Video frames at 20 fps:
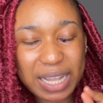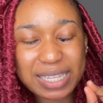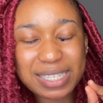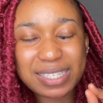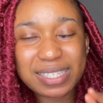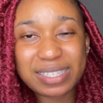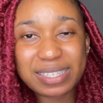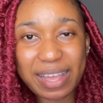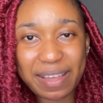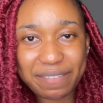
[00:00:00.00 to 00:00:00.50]

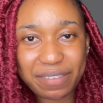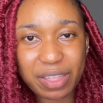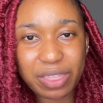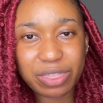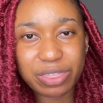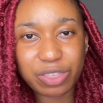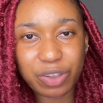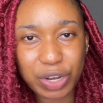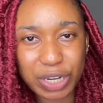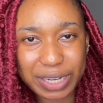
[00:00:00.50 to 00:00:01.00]

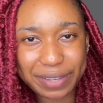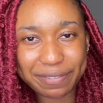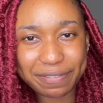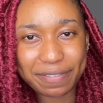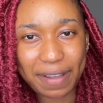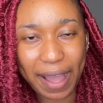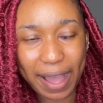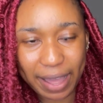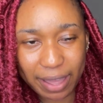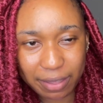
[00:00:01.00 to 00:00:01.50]

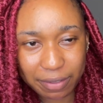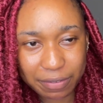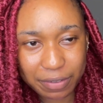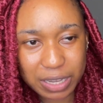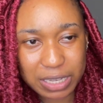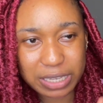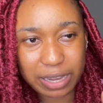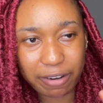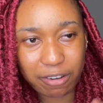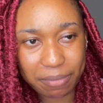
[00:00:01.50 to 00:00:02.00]
7:35
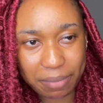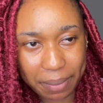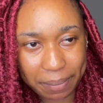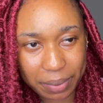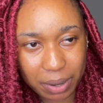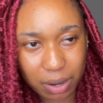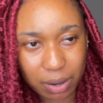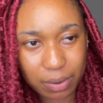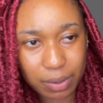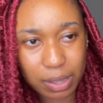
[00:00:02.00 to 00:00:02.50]
because I
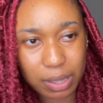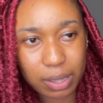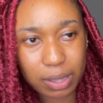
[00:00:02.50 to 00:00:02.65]
remember